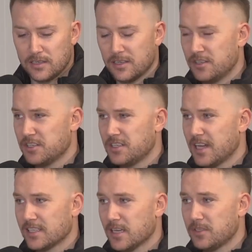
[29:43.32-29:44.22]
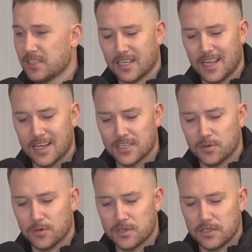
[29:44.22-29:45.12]
it just stacks up. He's a class
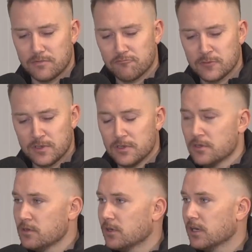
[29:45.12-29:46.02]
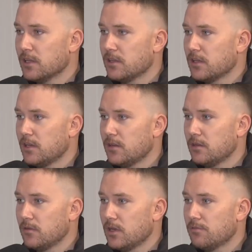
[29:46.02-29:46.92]
horse, and I think
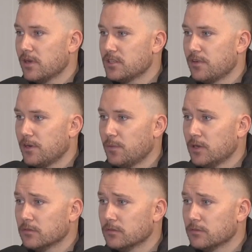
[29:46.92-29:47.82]
he runs very well.